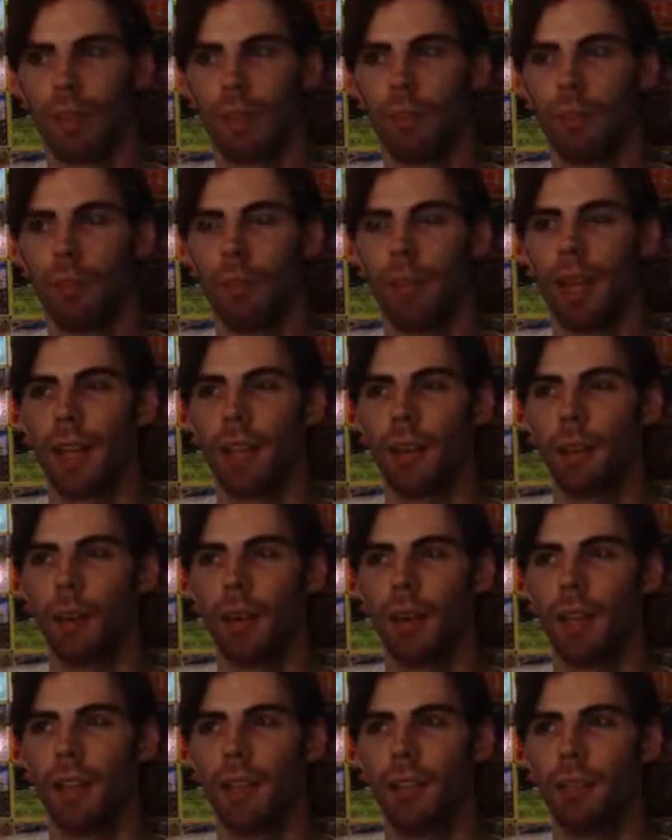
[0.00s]
from Black and
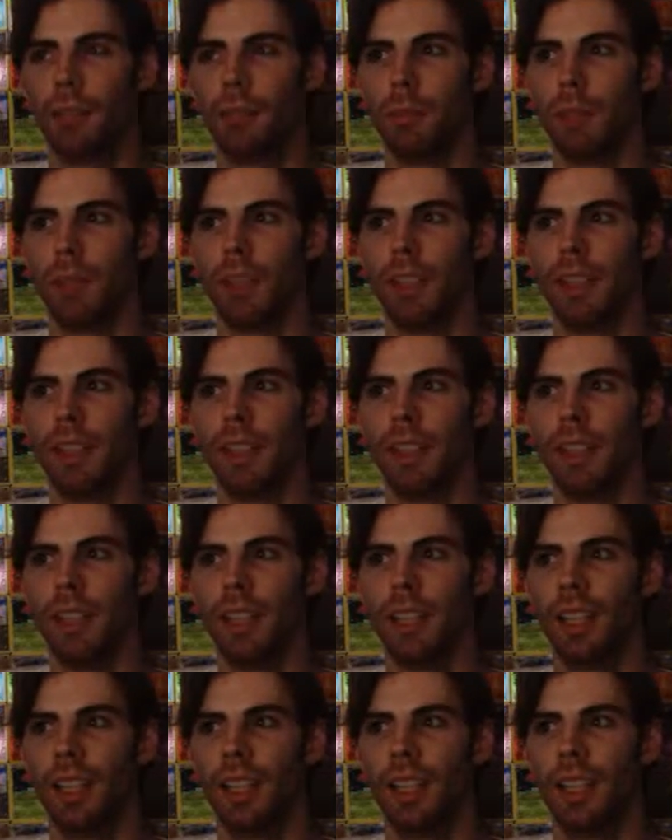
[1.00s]
White, but
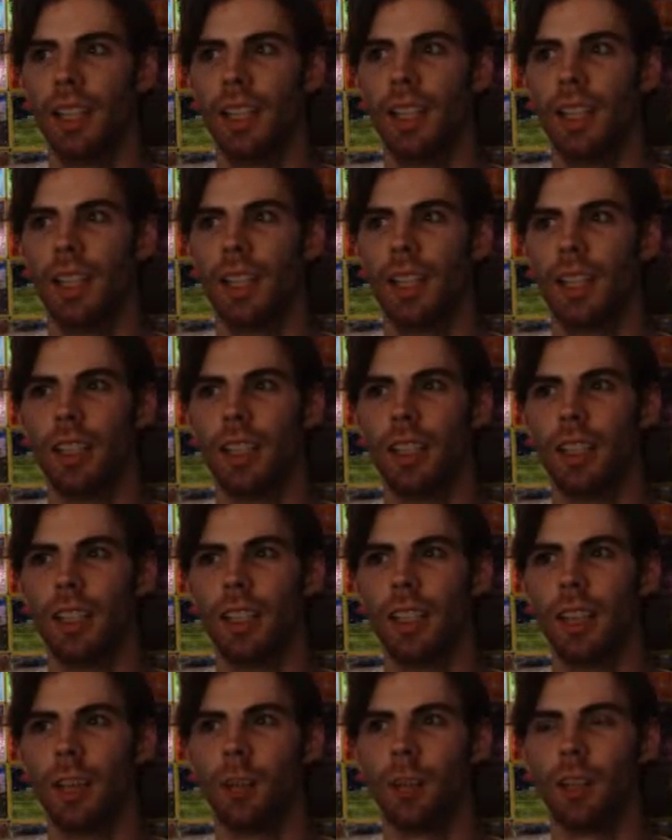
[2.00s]

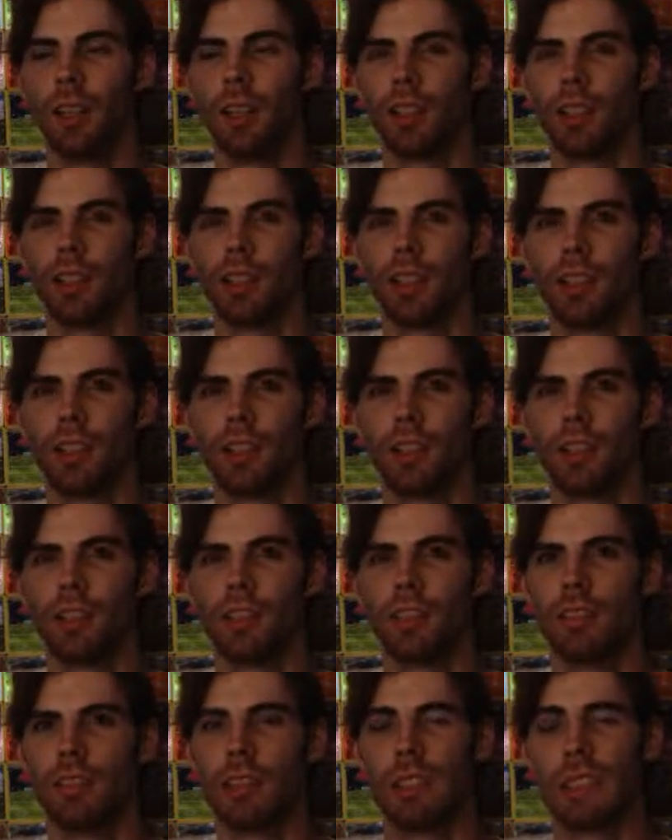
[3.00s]
I mean, it's
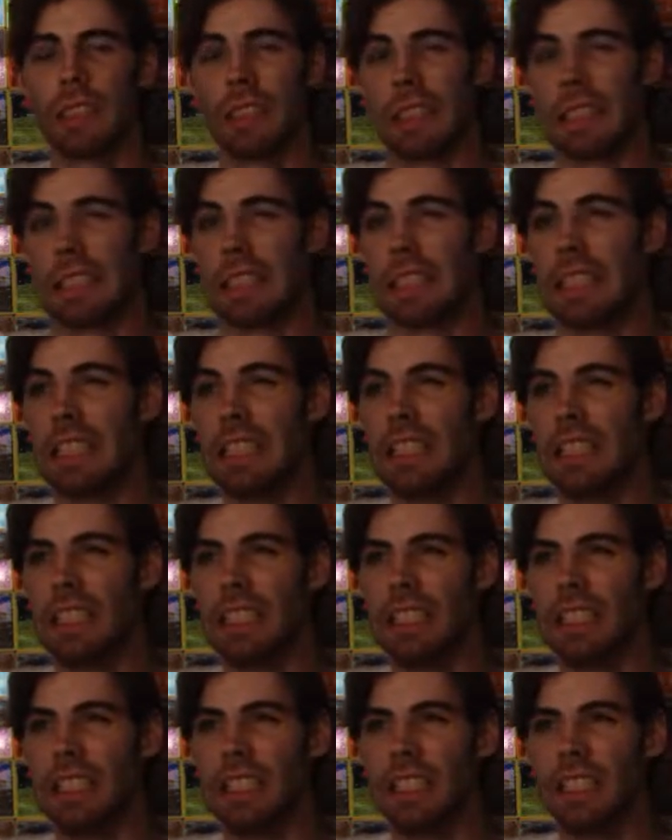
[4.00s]

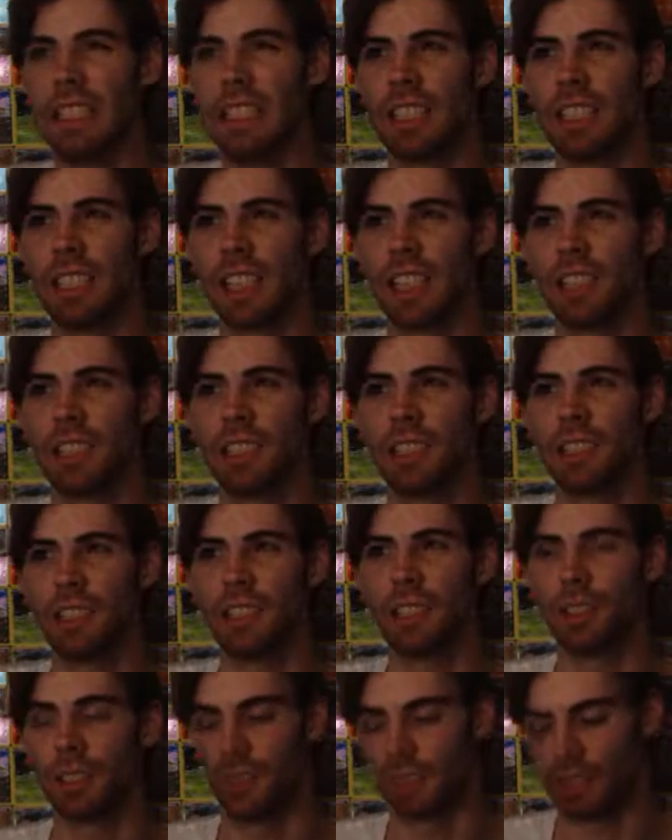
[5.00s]
essentially
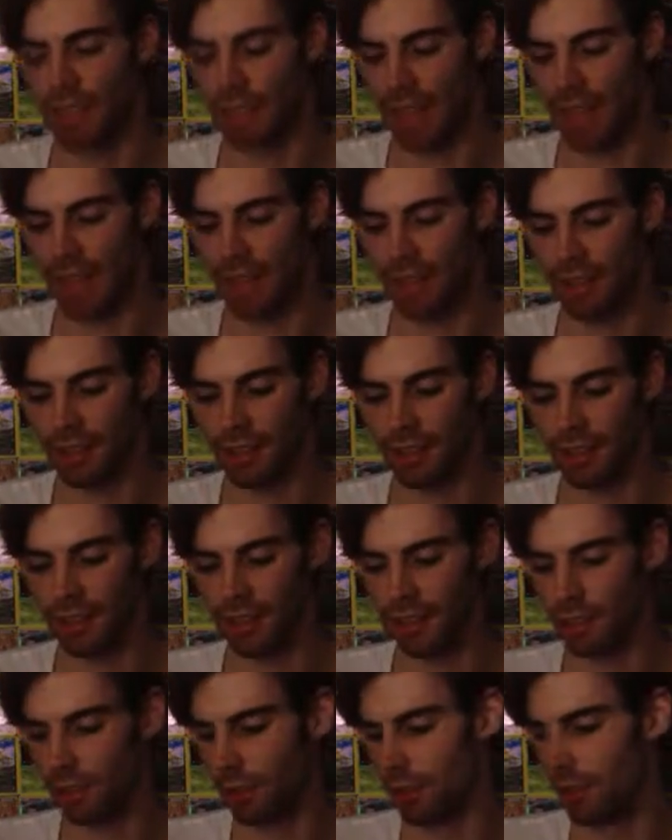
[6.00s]
still an attacker. It's just
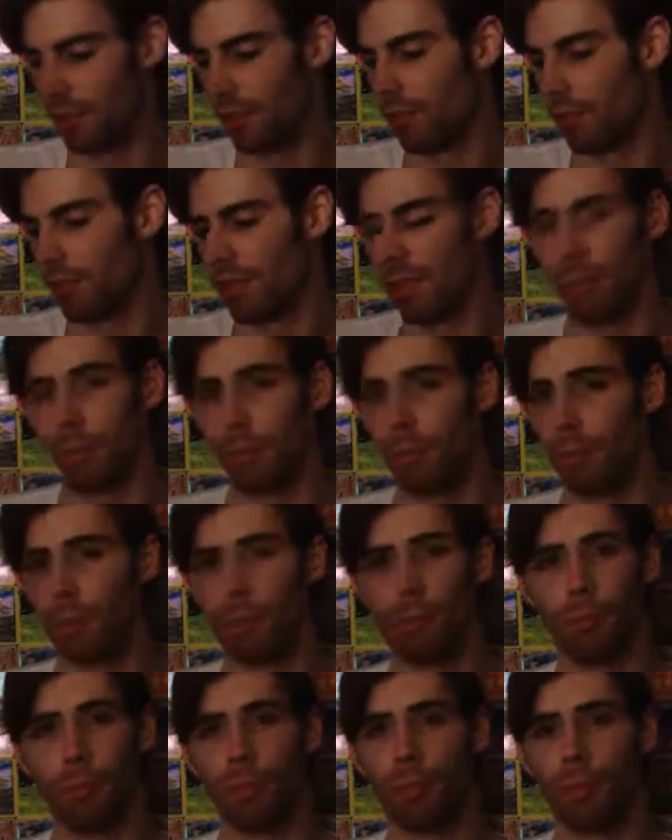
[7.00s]
a little different. And
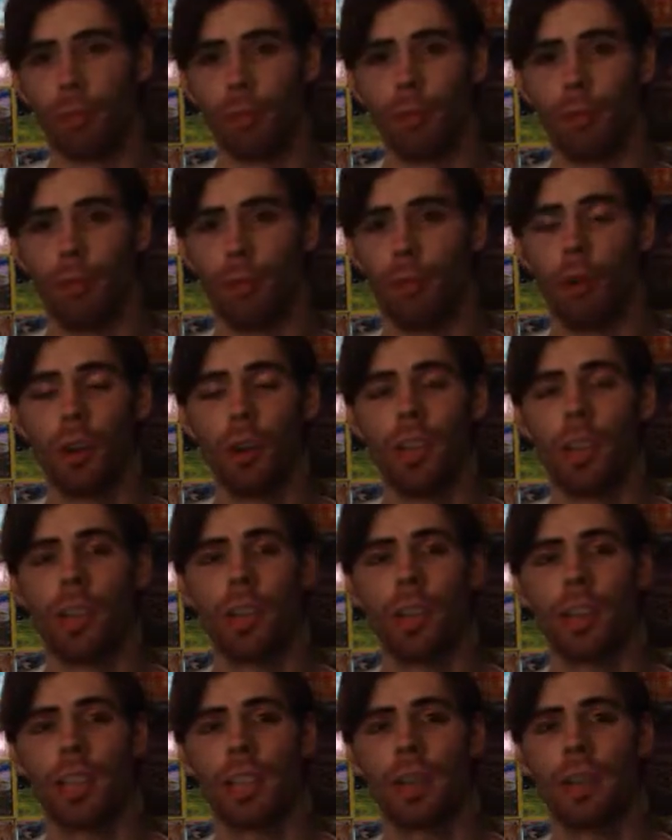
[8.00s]
before
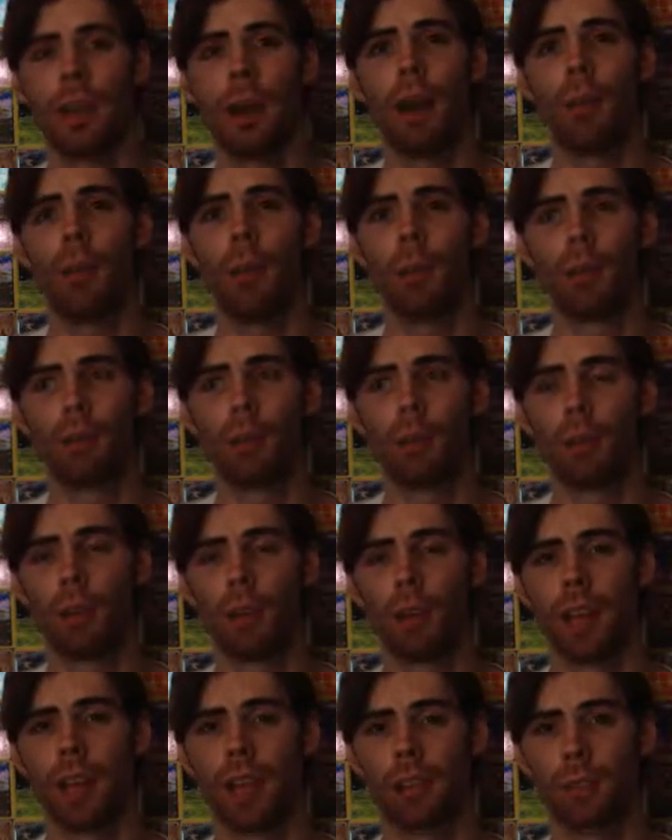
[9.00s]
Delphox came out, most
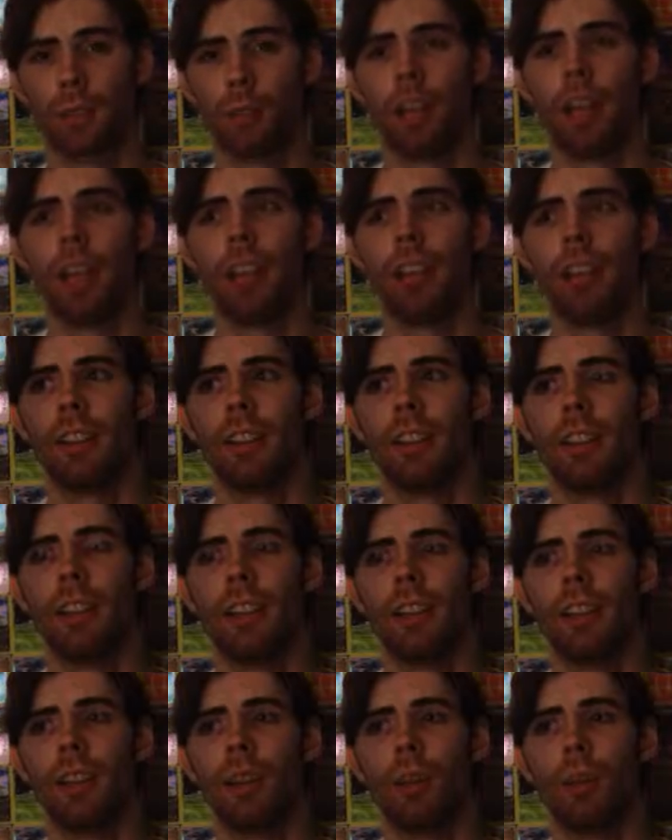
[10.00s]
Raybor decks ran
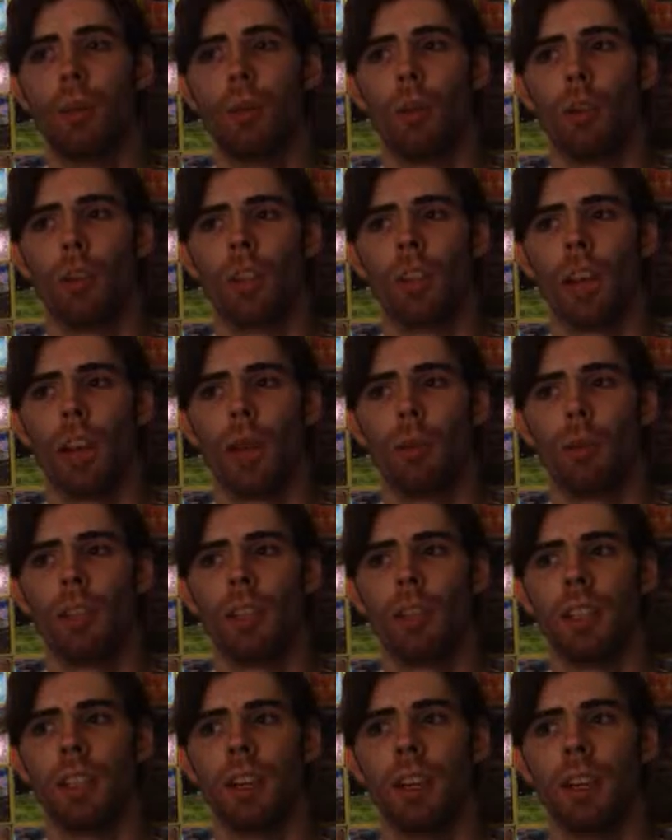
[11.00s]
one
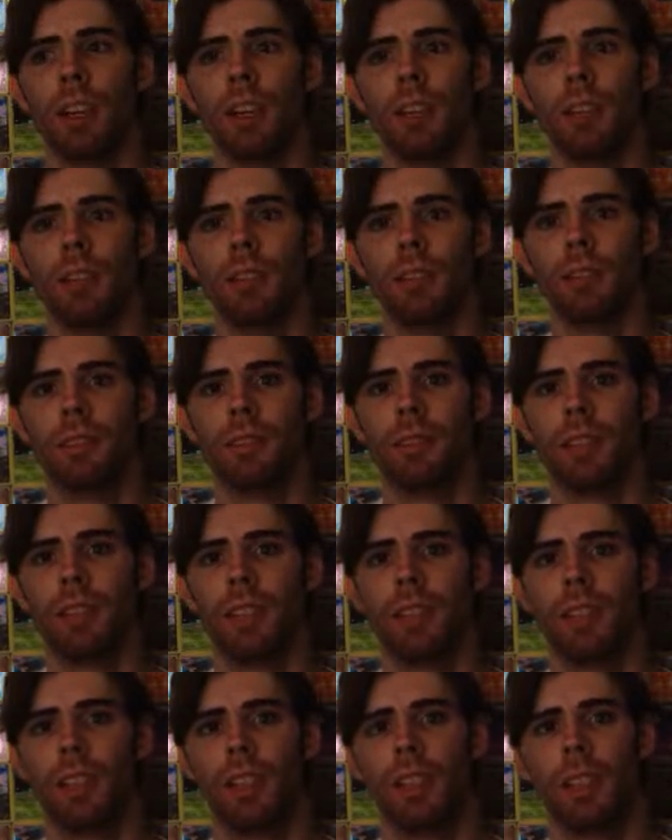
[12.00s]
copy of,
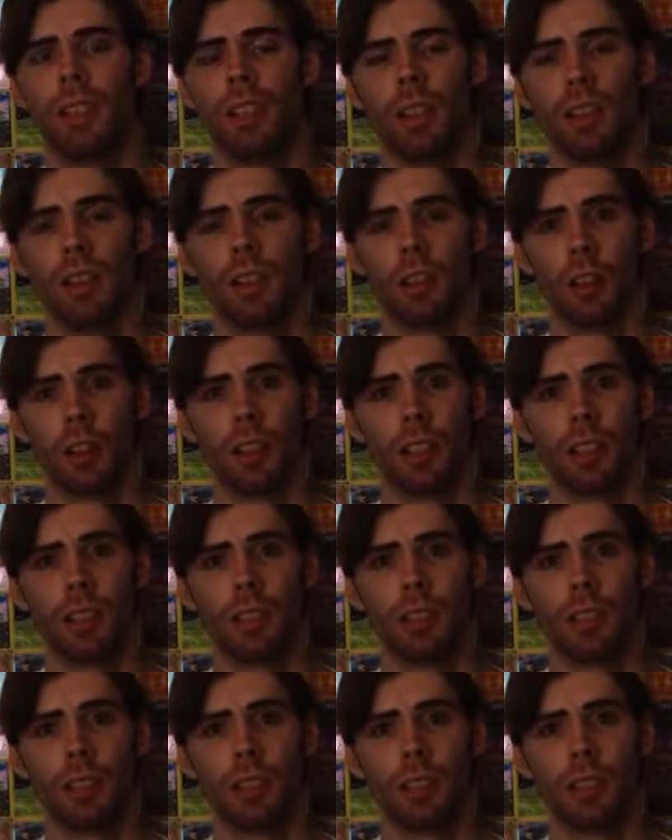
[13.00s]
or